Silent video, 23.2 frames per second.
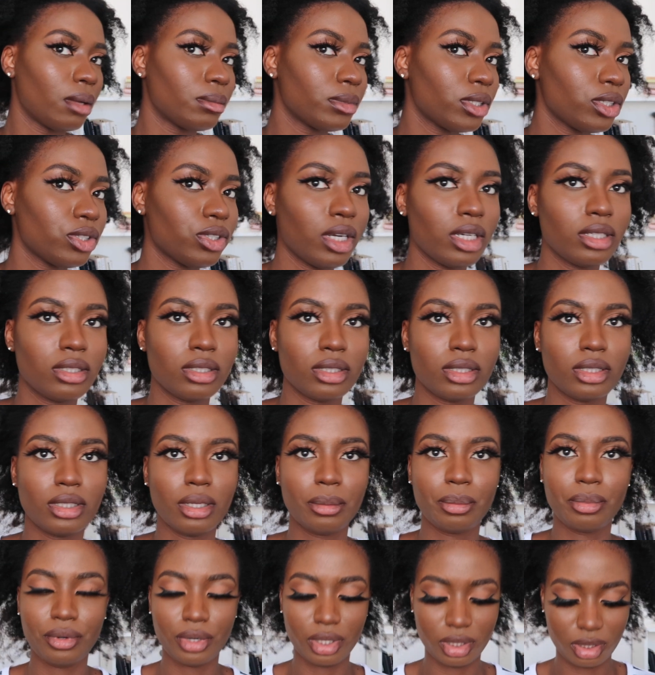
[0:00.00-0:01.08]
I'm just trying to
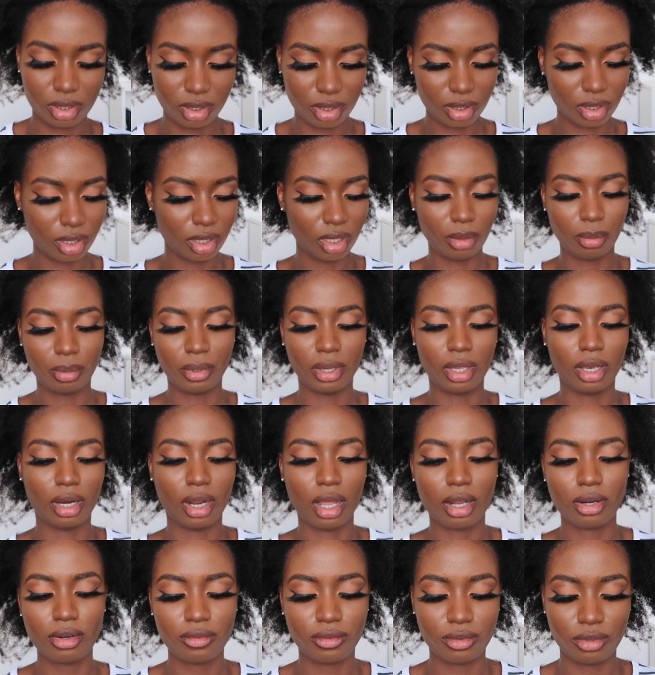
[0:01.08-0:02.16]
separate the clipping
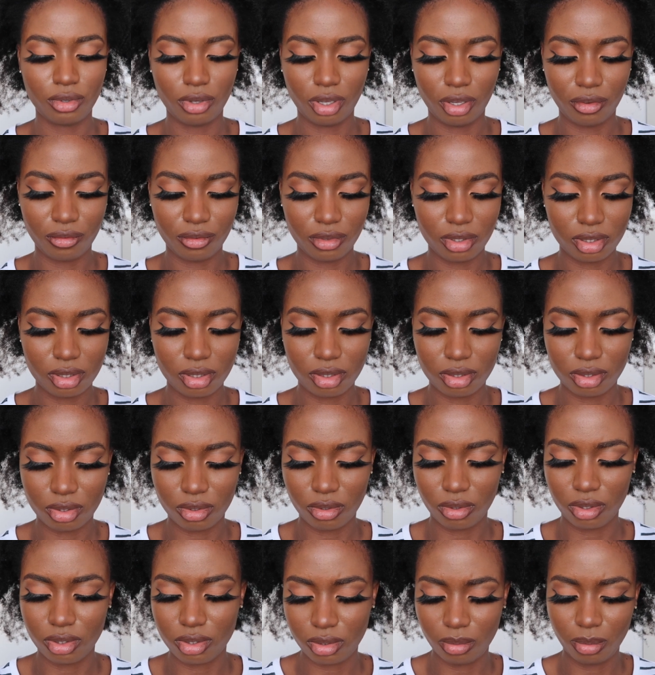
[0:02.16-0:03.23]
I don't know if this is
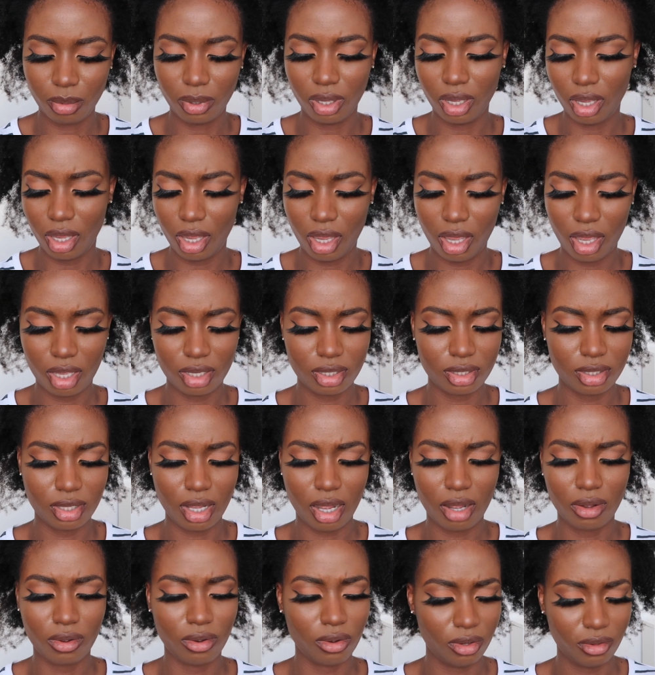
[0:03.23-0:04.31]
going to be a
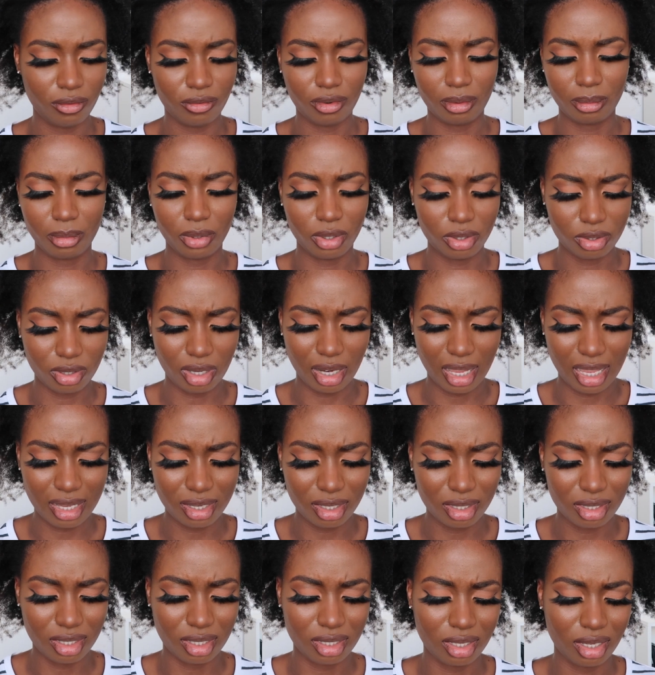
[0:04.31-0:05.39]
hairstyle or if I'm going to
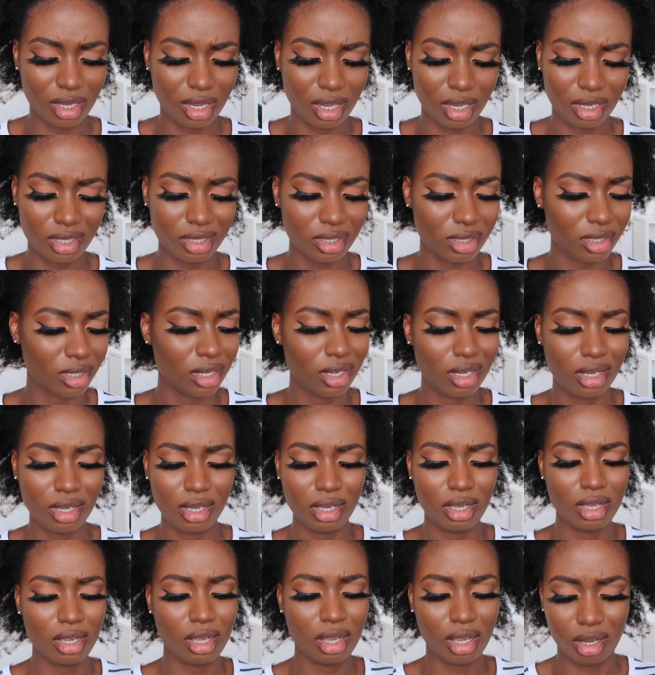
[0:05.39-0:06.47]
like it at the end
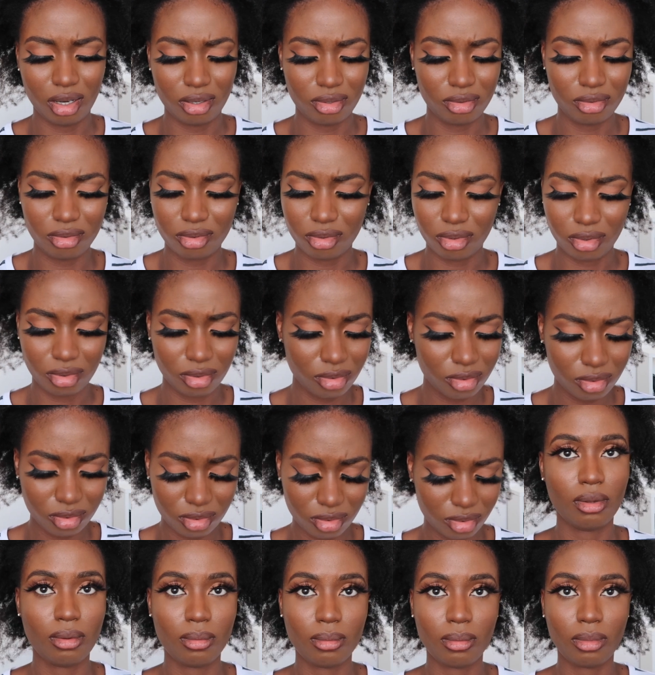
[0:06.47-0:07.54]
I don't know
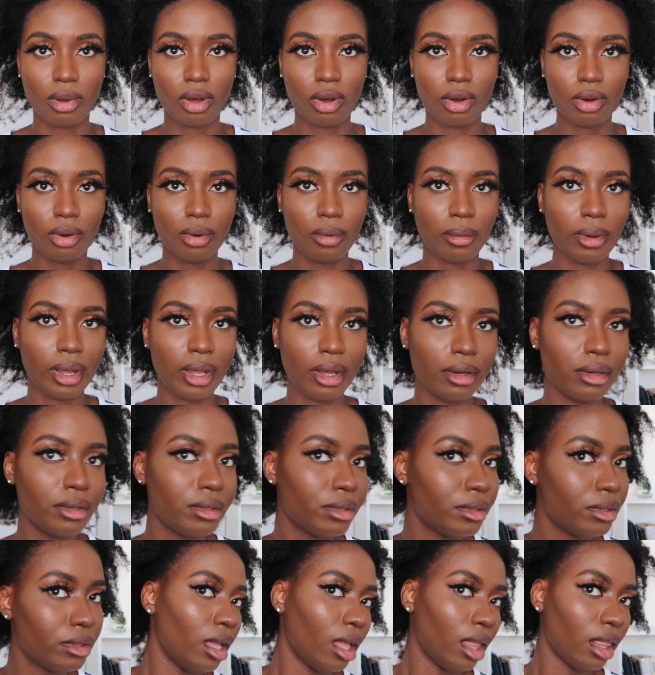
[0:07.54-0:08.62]
but oh well
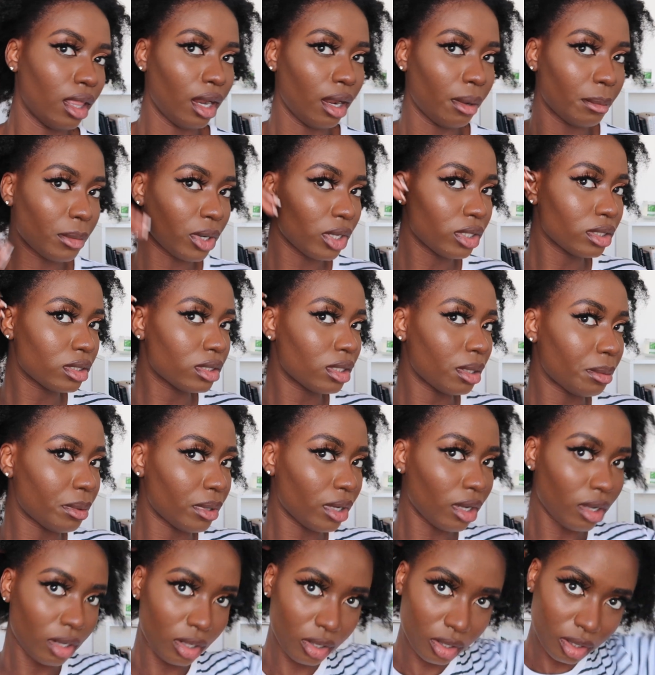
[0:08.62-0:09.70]
and then I'm going to
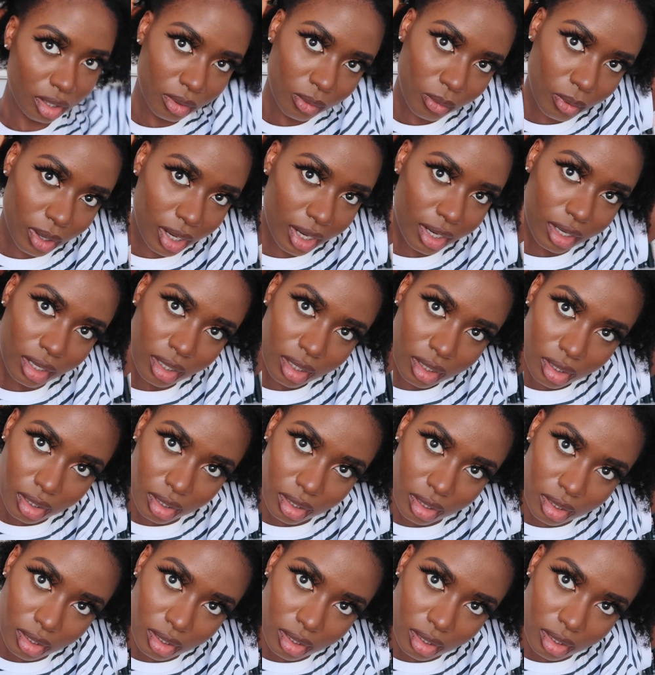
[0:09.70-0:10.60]
separate another one